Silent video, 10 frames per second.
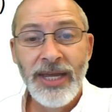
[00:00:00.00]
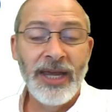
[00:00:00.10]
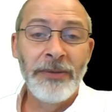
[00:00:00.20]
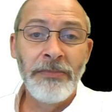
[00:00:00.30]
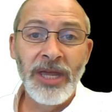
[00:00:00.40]

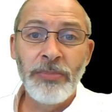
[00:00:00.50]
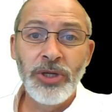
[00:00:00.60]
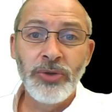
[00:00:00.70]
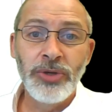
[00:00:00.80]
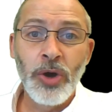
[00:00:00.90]
and maybe
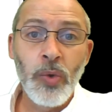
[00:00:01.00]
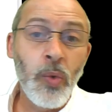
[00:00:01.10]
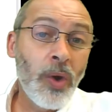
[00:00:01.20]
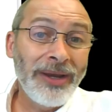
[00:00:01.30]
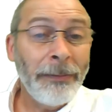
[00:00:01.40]
you know
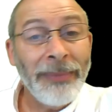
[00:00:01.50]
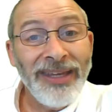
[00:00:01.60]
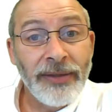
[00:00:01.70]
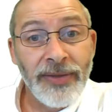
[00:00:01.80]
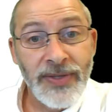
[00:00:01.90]
what it
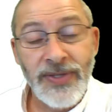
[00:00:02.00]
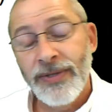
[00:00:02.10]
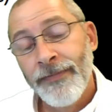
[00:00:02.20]
means.